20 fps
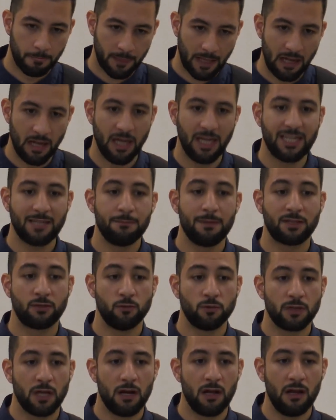
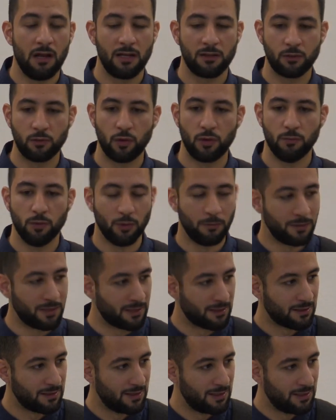Al-hikmatu dallatul
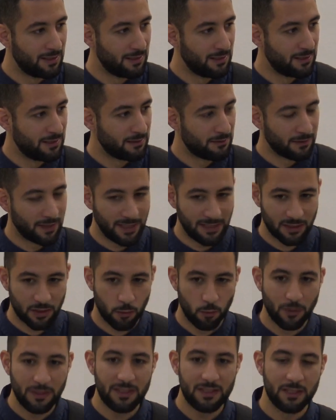mu'min. Right? So
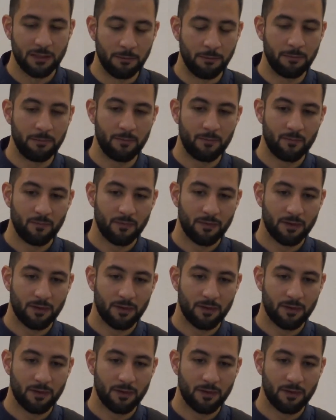wisdom,